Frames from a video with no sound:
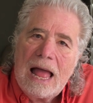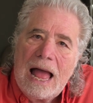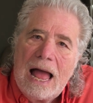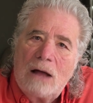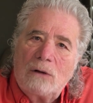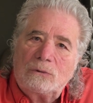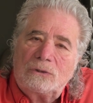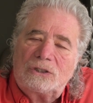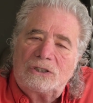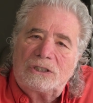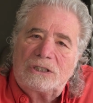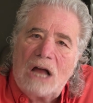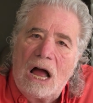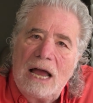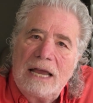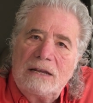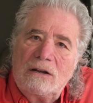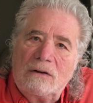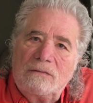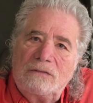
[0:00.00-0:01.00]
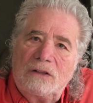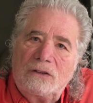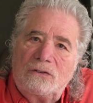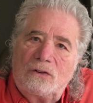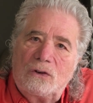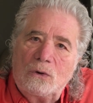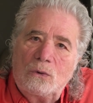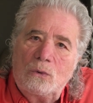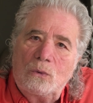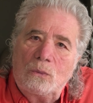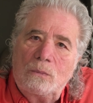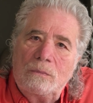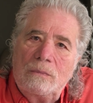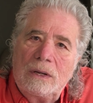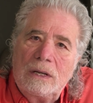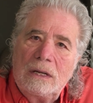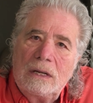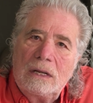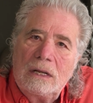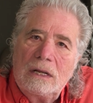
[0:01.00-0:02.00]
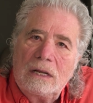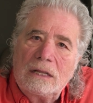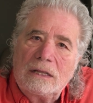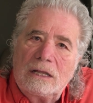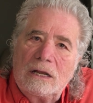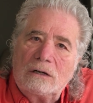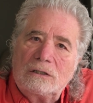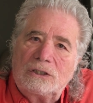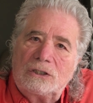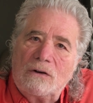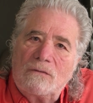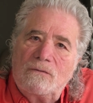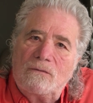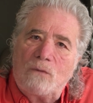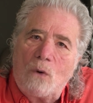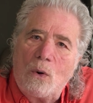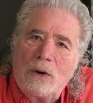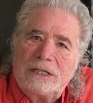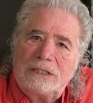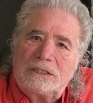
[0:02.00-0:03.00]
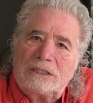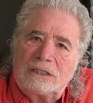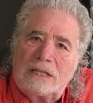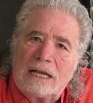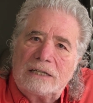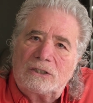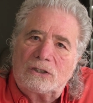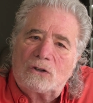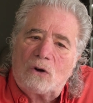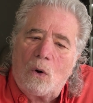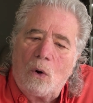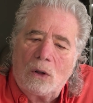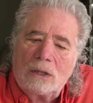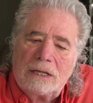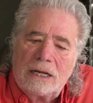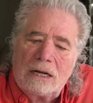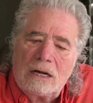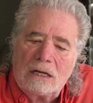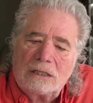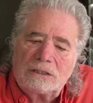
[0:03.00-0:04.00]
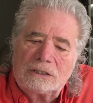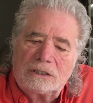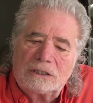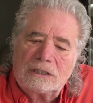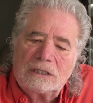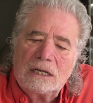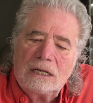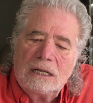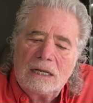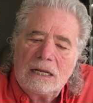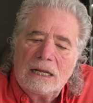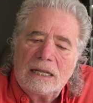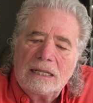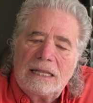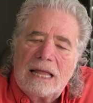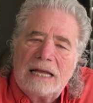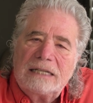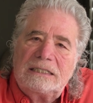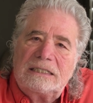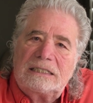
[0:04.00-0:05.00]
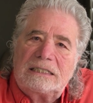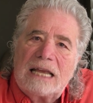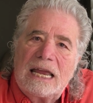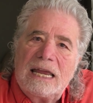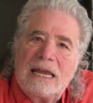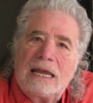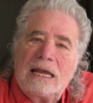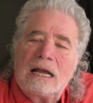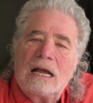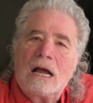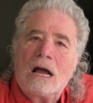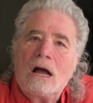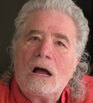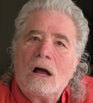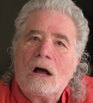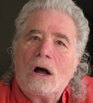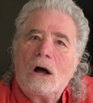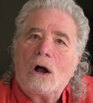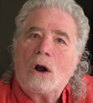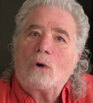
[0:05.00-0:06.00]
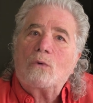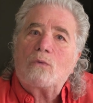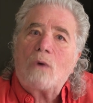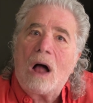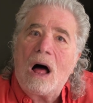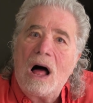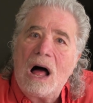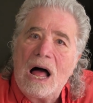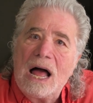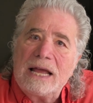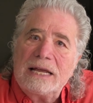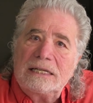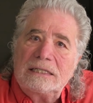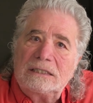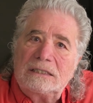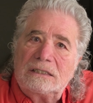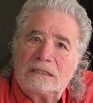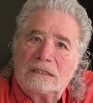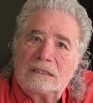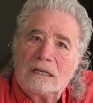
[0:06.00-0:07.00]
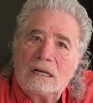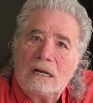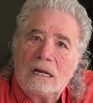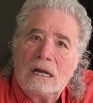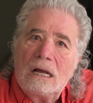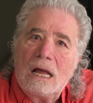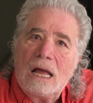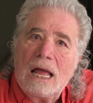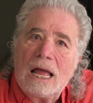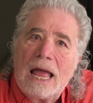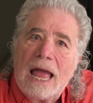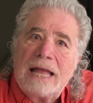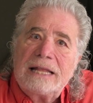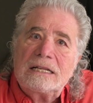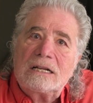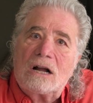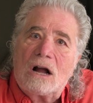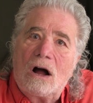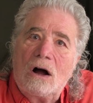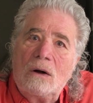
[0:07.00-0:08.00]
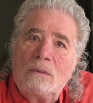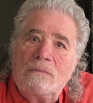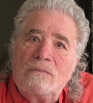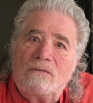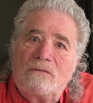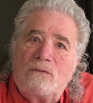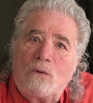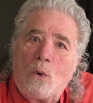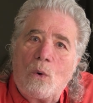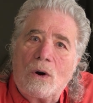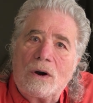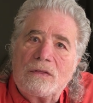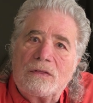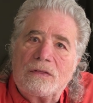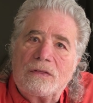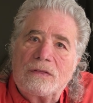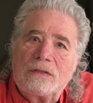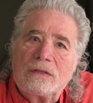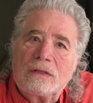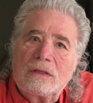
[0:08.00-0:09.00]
outside of the tomb, there's a voice that's calling us, that's saying, arise and come forth.